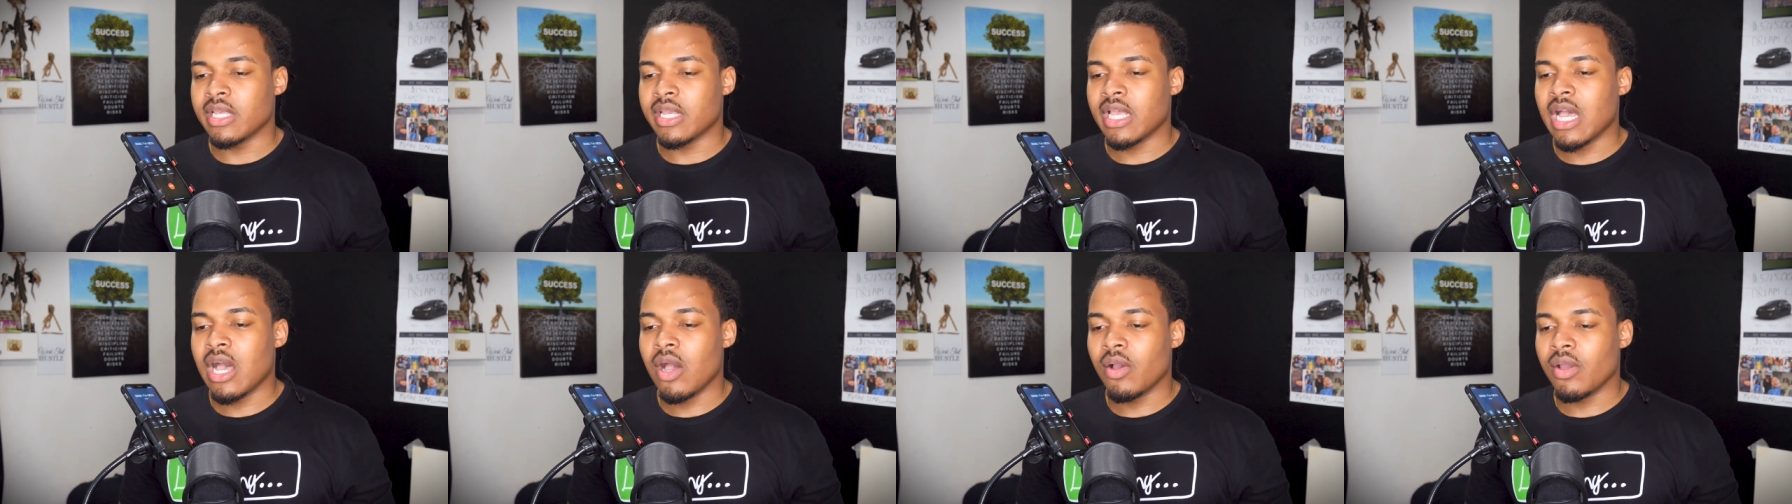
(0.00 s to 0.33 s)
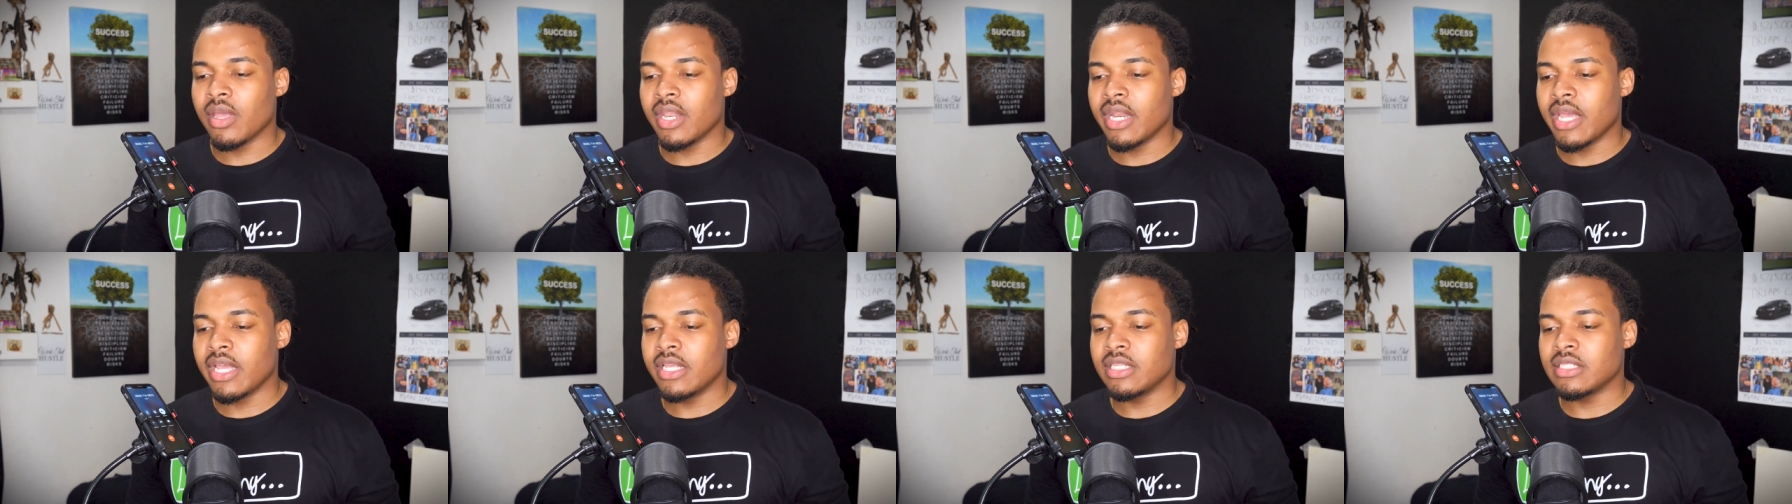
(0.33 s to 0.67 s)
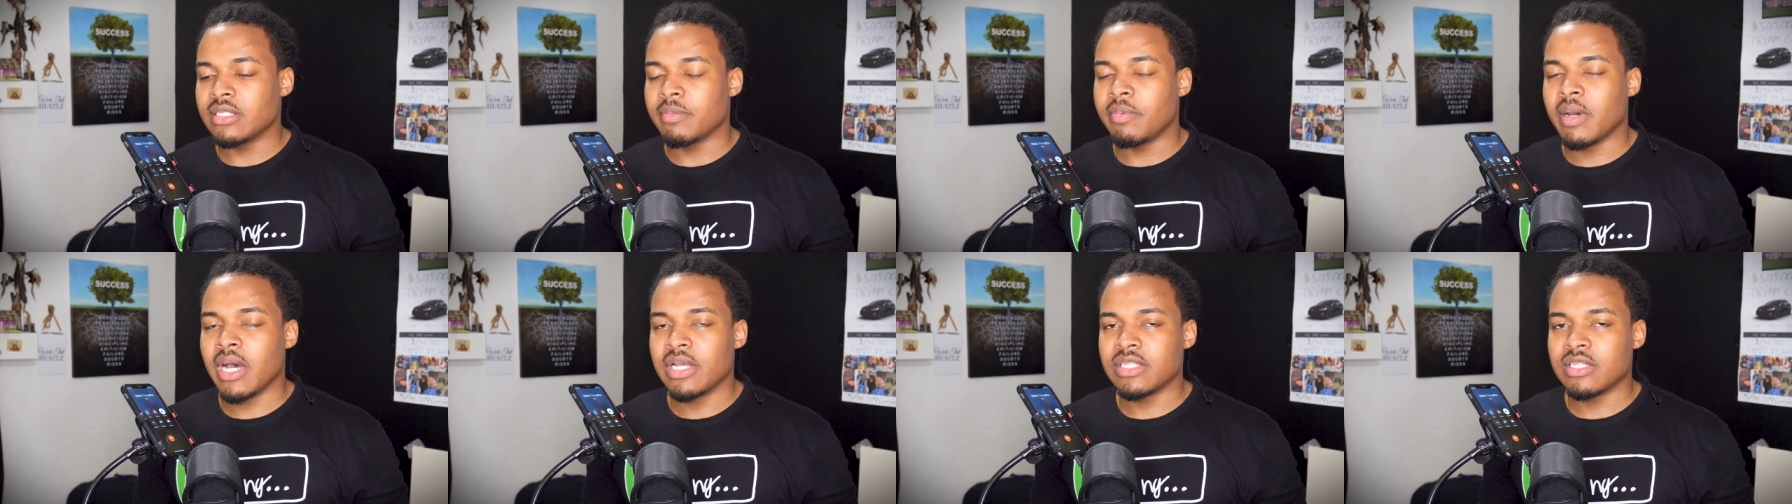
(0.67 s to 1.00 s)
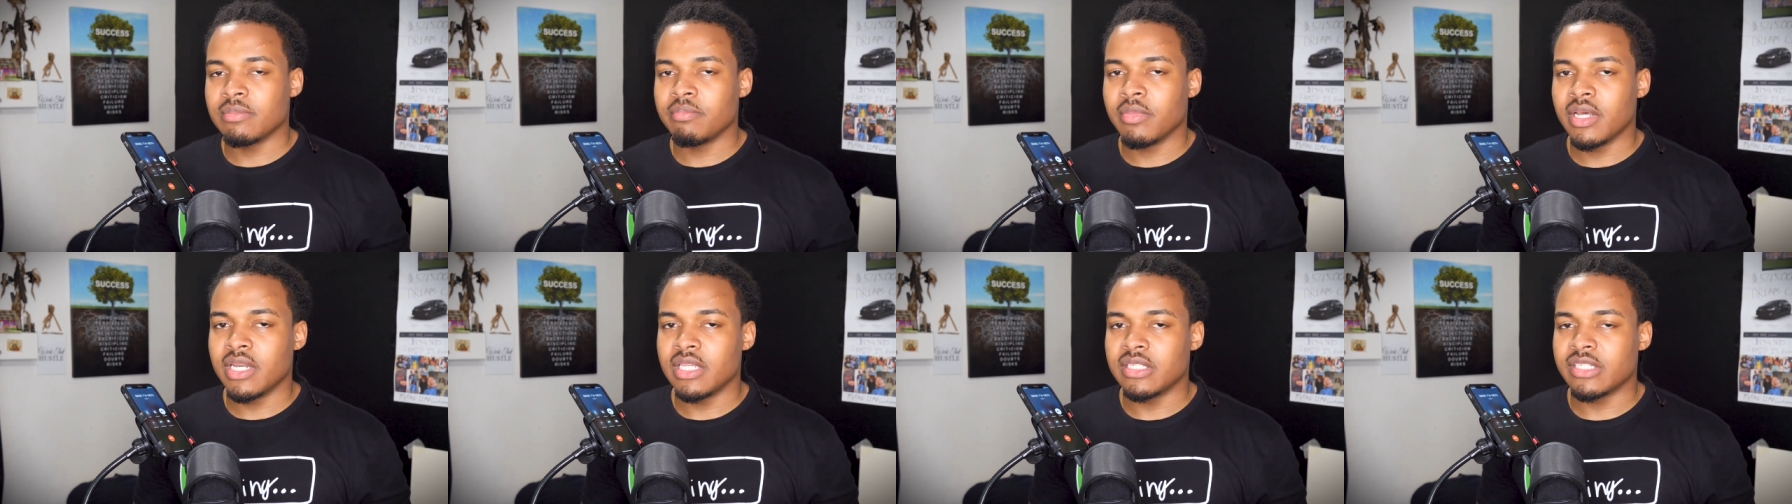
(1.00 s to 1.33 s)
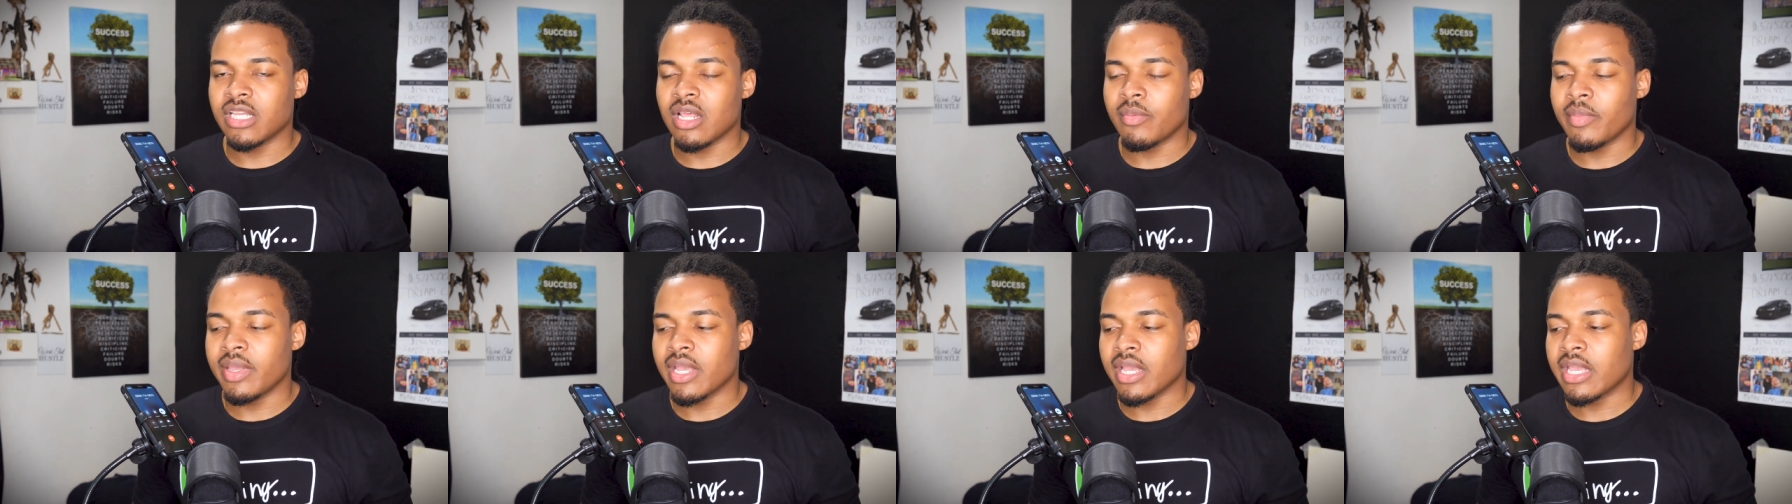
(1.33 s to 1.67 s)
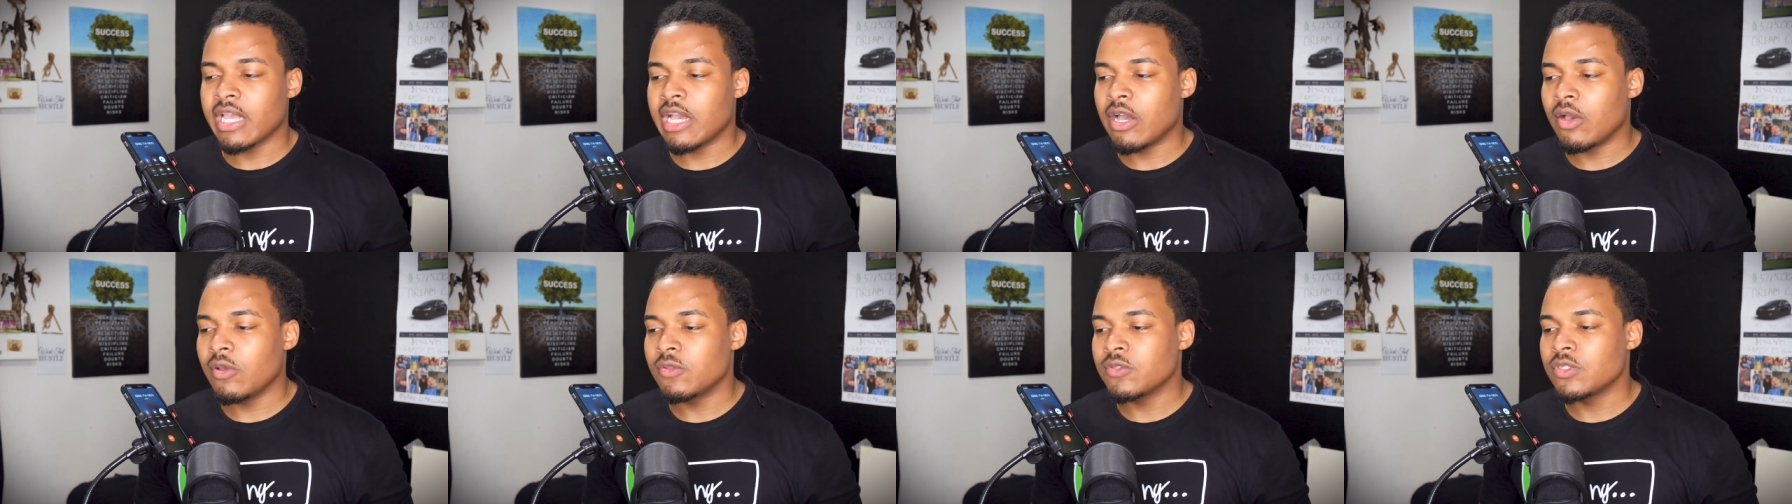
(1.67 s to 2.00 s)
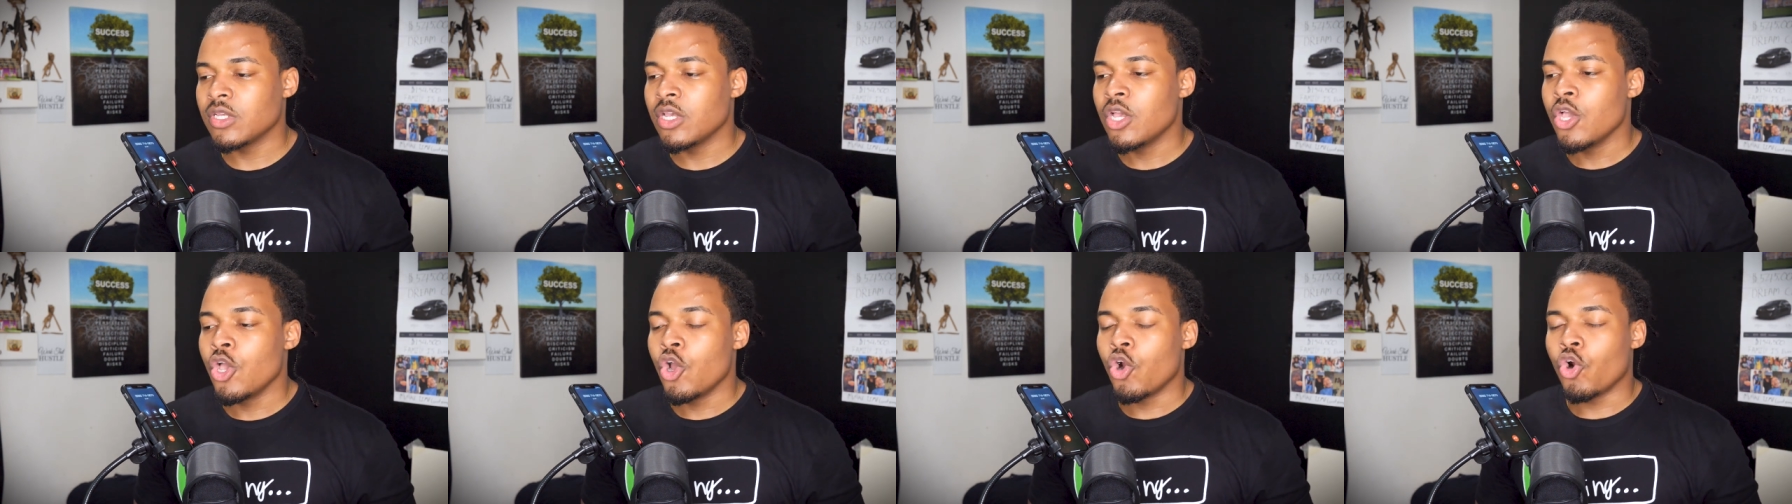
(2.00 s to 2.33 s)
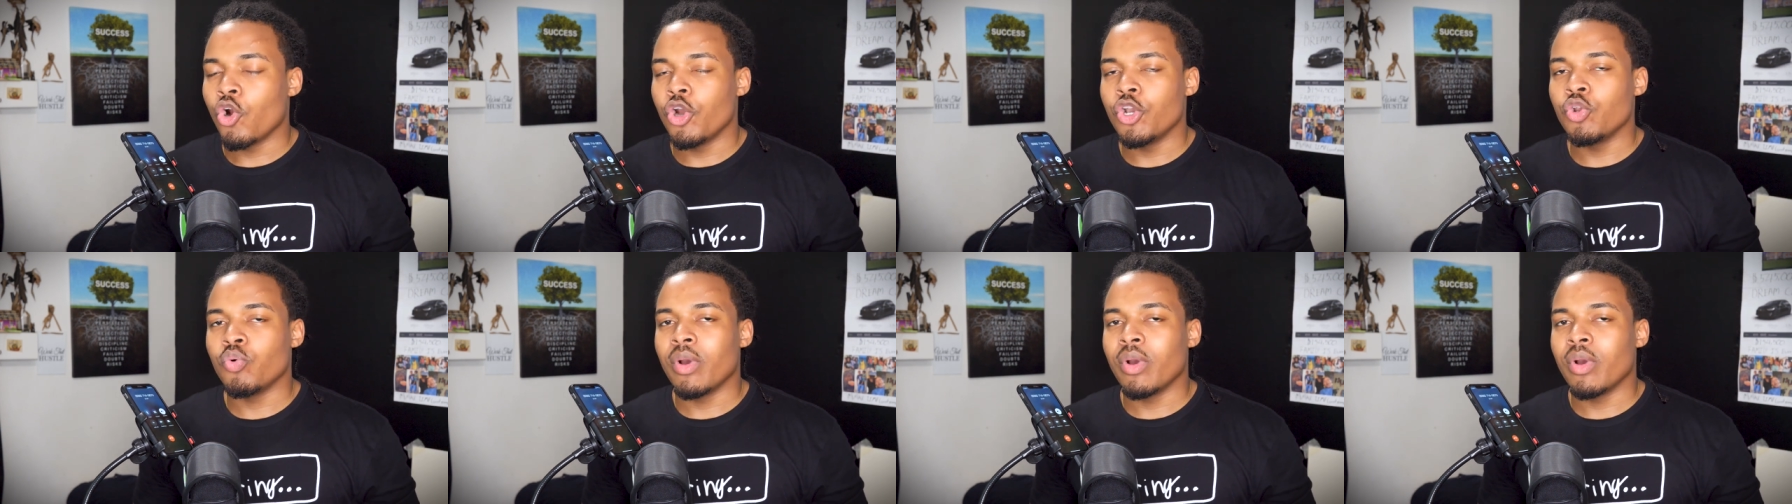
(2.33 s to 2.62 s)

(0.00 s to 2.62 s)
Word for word: Like, how can I deposit money inside of my account, or